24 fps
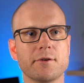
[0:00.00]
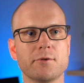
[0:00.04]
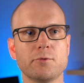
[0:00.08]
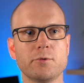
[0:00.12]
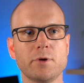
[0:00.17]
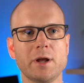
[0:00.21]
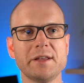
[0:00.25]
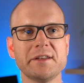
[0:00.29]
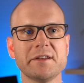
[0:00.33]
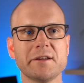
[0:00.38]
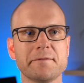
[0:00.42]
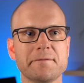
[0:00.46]

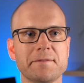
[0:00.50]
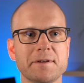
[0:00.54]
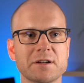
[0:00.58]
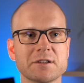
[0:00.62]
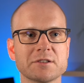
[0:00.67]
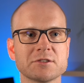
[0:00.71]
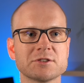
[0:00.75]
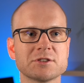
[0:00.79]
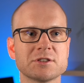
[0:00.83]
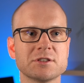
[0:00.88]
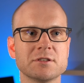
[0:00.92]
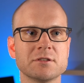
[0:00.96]
render
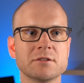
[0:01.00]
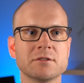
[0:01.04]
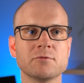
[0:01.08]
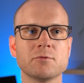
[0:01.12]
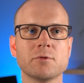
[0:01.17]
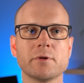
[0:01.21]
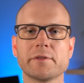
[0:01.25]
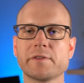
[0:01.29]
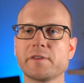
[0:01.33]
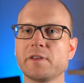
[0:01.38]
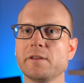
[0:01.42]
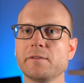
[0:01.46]
function
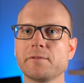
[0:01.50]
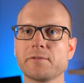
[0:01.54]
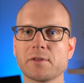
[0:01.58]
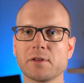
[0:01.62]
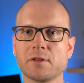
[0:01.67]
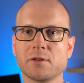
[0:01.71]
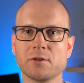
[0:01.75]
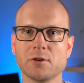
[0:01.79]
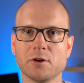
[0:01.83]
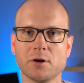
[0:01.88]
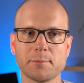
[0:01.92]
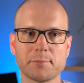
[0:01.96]
receives
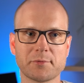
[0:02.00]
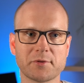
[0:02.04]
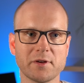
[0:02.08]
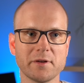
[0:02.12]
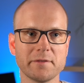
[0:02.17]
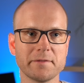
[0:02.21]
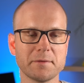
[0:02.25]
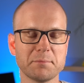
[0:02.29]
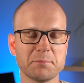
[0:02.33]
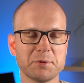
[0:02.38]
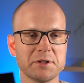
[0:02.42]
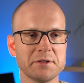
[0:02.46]
an
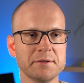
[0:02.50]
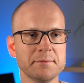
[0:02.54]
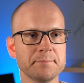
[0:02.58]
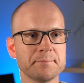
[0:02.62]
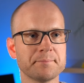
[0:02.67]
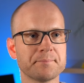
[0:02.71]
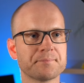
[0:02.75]
observable,